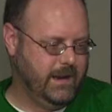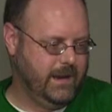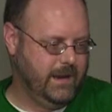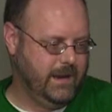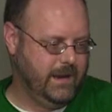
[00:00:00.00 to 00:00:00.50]

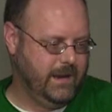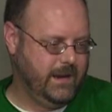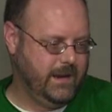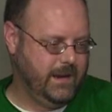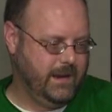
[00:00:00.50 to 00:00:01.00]

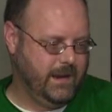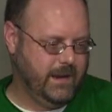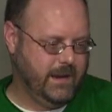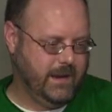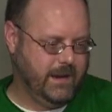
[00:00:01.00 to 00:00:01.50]

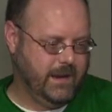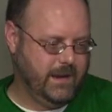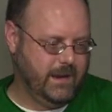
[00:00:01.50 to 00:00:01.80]
Nobody speaks.